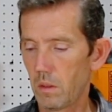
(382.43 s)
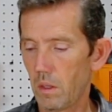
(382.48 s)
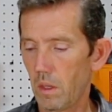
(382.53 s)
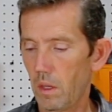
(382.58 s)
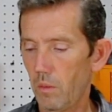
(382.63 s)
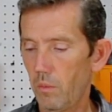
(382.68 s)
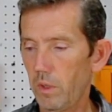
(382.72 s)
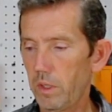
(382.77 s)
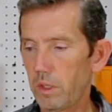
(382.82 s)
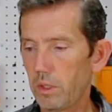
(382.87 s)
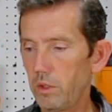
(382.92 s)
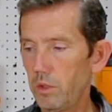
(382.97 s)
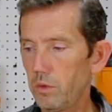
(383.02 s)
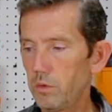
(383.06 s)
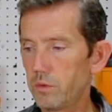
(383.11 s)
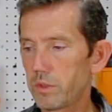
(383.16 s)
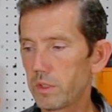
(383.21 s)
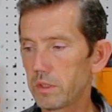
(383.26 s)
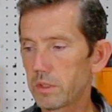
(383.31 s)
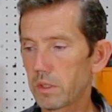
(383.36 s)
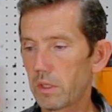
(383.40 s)
We can
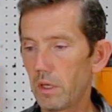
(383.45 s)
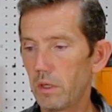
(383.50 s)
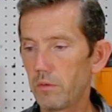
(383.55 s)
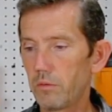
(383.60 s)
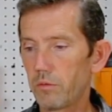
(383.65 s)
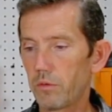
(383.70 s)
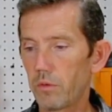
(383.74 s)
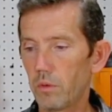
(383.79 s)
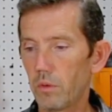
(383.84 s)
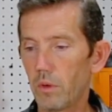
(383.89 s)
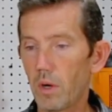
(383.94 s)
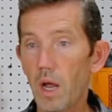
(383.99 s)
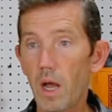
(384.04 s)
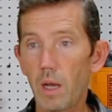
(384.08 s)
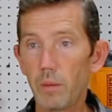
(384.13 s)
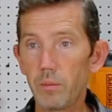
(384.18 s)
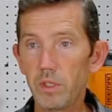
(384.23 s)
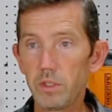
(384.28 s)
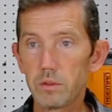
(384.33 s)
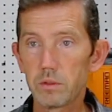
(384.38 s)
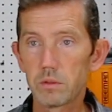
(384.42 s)
use this gun for
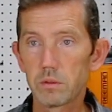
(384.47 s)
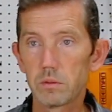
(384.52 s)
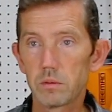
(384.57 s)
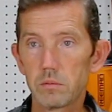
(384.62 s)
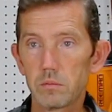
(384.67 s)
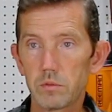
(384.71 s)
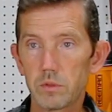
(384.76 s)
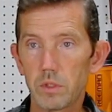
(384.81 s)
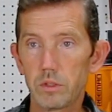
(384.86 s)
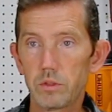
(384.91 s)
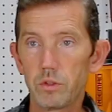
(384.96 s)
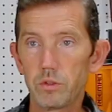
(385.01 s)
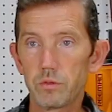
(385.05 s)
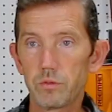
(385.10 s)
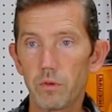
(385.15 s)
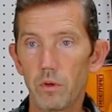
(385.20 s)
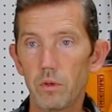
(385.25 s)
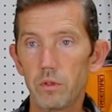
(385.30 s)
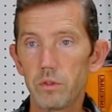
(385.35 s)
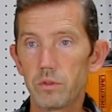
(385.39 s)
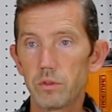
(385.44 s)
hobbies, such as
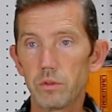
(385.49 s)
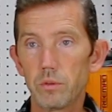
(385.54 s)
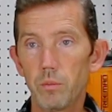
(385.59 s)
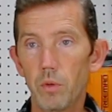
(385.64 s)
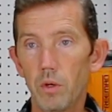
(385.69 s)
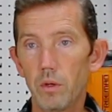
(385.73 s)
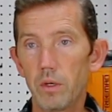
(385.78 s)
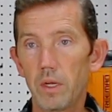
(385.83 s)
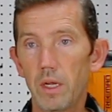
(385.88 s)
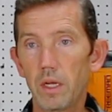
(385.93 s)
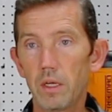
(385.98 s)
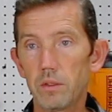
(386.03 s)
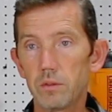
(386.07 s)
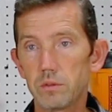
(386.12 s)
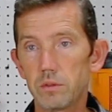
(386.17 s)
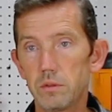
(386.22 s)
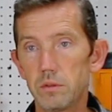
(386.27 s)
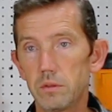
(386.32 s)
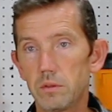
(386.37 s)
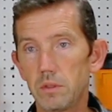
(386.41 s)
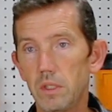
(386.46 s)
furniture,
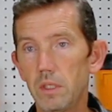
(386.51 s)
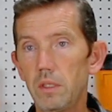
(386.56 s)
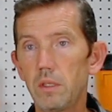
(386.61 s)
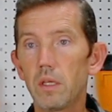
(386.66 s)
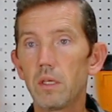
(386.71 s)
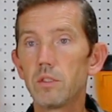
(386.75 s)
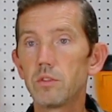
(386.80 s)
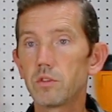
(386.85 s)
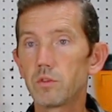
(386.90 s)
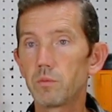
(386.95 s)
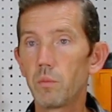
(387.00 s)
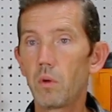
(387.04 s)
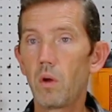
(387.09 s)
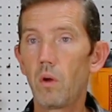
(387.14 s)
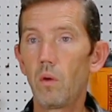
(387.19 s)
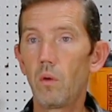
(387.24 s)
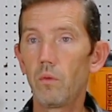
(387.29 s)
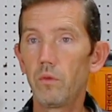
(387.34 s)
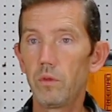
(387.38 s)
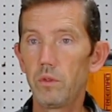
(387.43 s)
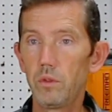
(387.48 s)
birdhouses, anything
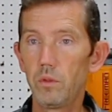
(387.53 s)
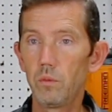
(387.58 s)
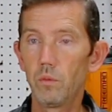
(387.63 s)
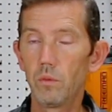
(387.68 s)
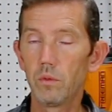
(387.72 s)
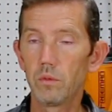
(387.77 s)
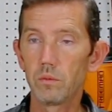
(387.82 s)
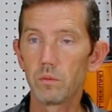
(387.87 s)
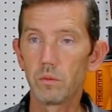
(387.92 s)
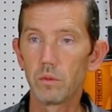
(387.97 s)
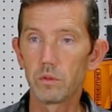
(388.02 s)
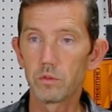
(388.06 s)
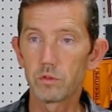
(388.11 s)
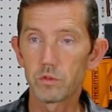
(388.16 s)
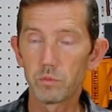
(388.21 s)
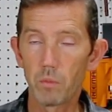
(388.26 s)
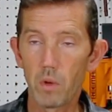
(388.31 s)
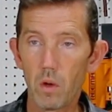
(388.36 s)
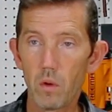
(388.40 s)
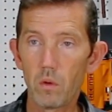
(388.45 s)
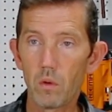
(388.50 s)
small that you want a
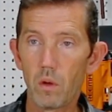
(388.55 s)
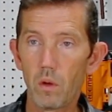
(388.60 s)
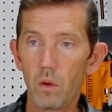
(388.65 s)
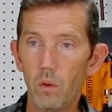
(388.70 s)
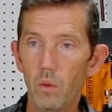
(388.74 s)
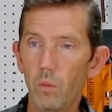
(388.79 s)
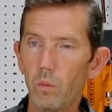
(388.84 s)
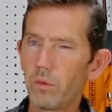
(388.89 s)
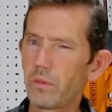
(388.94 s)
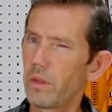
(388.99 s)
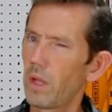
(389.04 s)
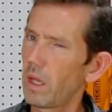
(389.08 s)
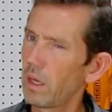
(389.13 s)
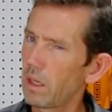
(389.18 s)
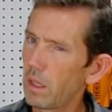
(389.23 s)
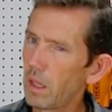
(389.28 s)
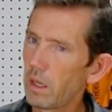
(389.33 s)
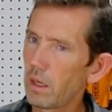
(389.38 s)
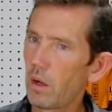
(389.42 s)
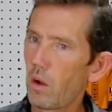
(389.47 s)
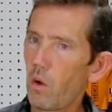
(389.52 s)
small hole with not a
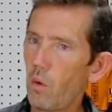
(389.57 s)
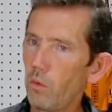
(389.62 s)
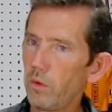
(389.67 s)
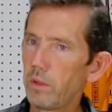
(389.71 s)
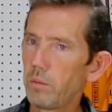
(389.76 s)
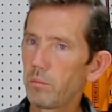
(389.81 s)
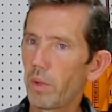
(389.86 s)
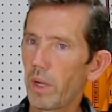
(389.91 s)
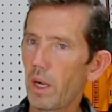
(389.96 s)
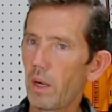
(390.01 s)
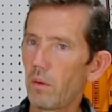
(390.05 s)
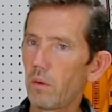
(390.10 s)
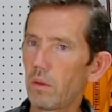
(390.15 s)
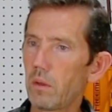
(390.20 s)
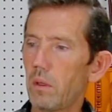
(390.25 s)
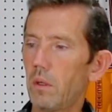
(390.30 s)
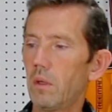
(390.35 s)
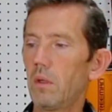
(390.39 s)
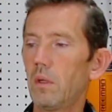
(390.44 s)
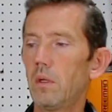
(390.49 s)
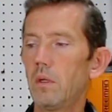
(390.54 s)
lot of holding power,
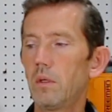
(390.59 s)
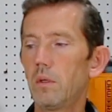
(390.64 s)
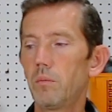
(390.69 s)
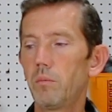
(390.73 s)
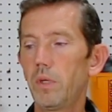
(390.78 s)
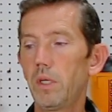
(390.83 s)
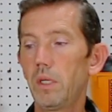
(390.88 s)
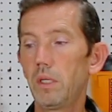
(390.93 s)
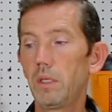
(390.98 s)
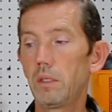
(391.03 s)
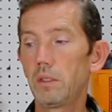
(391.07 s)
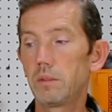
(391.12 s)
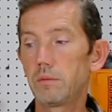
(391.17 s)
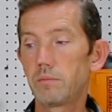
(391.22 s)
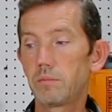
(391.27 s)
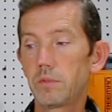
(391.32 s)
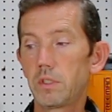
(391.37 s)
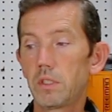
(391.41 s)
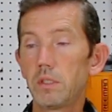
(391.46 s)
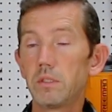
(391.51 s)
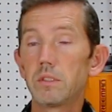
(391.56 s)
but
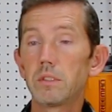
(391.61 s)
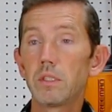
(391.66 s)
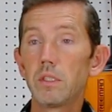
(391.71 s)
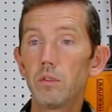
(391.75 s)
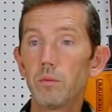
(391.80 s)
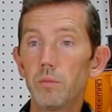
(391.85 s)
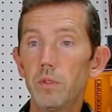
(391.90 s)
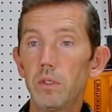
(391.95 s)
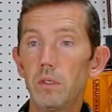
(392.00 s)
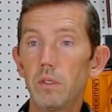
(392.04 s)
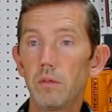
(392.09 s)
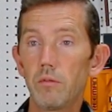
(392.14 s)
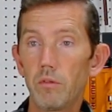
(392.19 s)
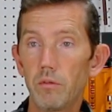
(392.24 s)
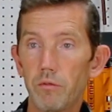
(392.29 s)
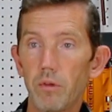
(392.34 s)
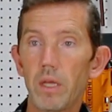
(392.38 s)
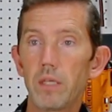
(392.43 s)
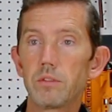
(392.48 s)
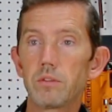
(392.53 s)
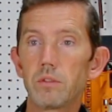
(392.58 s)
concealment of the
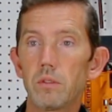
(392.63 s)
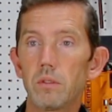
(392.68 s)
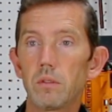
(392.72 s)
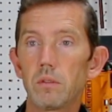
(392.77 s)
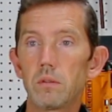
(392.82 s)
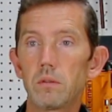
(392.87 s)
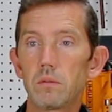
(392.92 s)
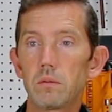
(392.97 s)
fastener.